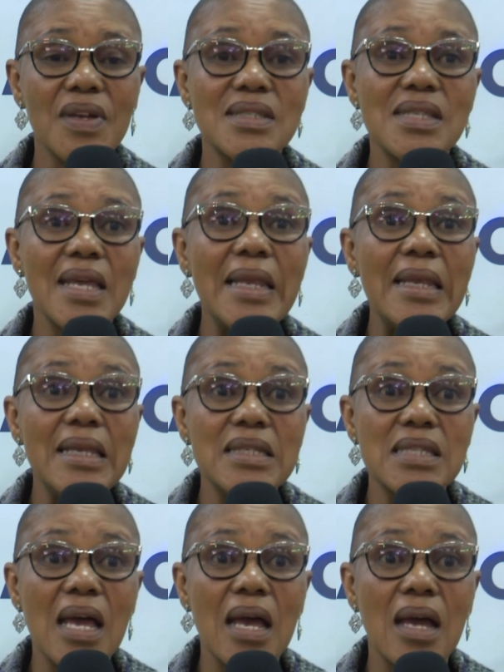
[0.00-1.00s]
a
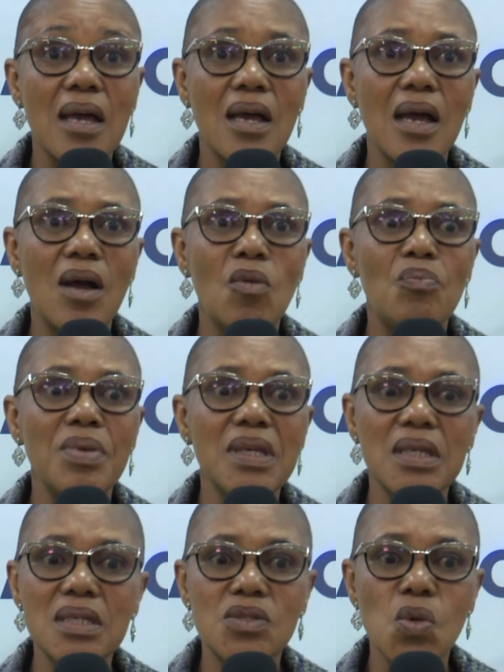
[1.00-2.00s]
10-liter, how
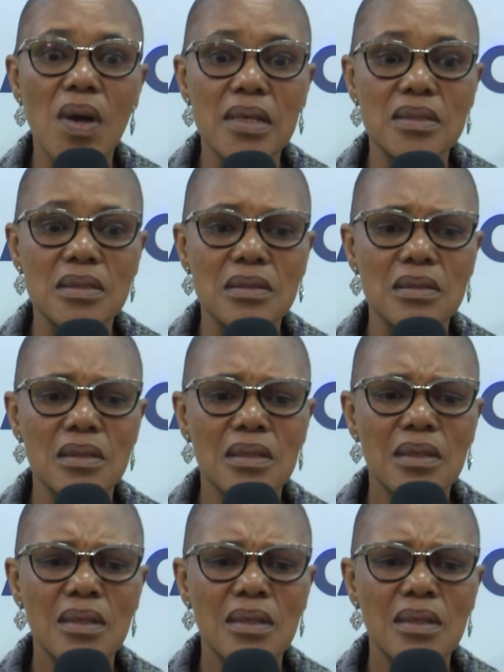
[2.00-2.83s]
big it was.